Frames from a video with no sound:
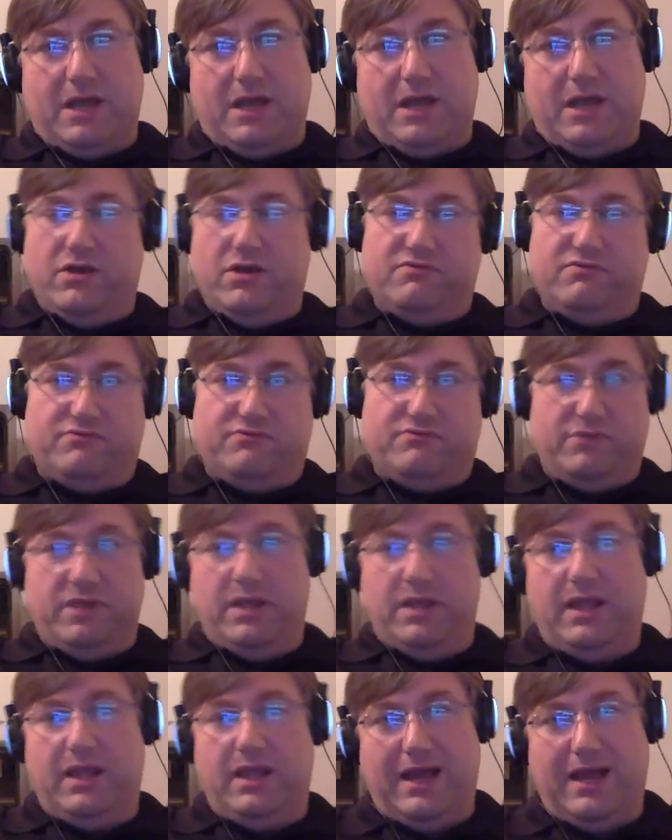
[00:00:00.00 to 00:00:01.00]
going to go
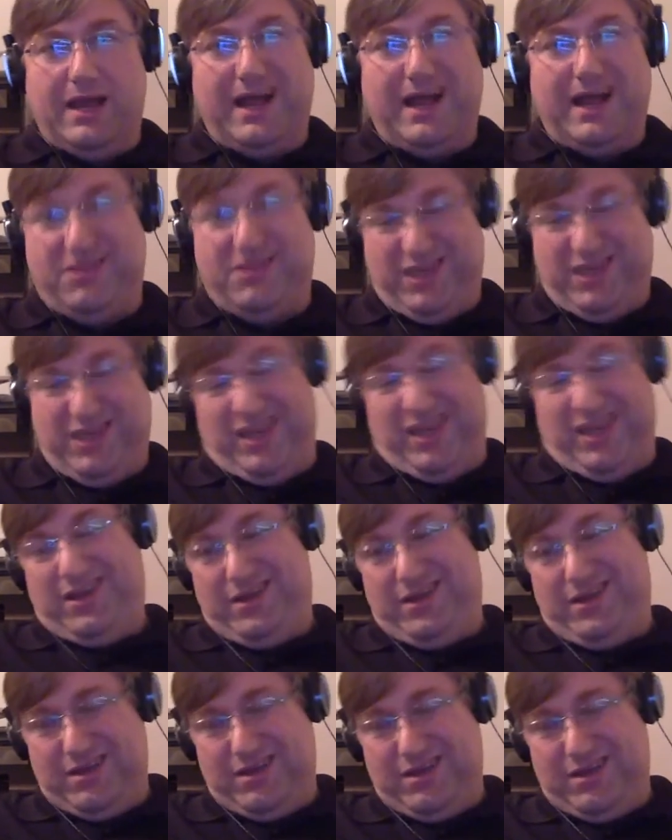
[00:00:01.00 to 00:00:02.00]
free again, I
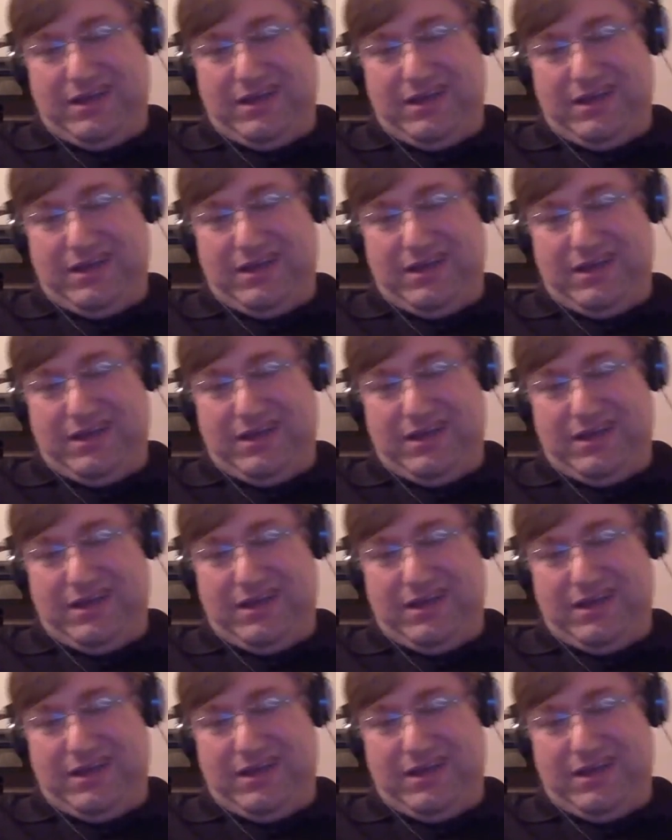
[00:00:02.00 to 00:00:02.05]
think.